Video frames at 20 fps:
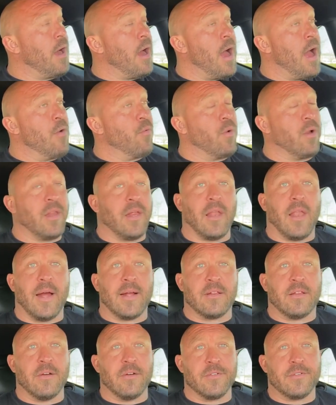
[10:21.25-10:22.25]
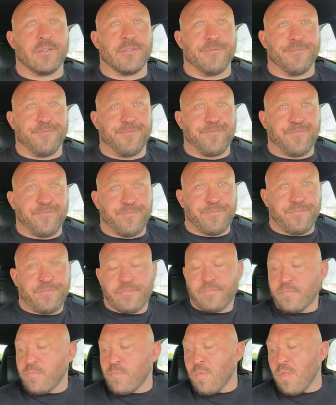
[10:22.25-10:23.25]
I really like those.
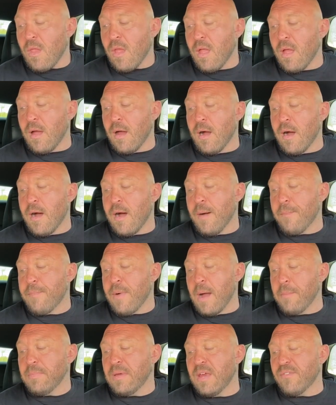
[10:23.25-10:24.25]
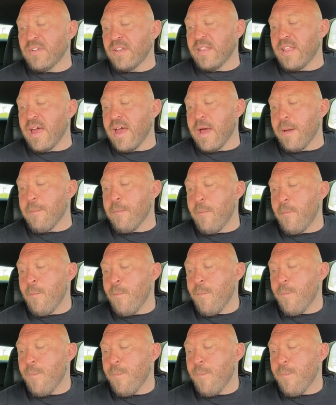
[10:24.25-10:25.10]
I'm giving those